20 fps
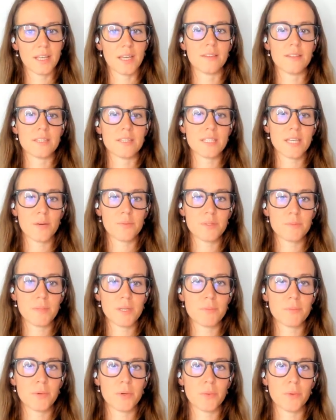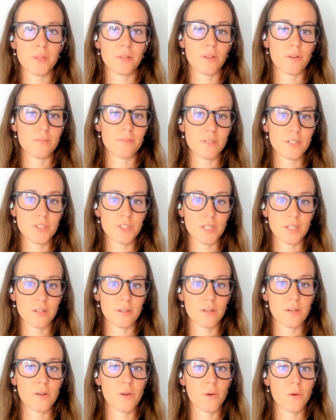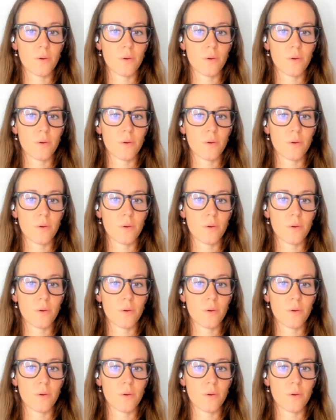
And this helps people with low vision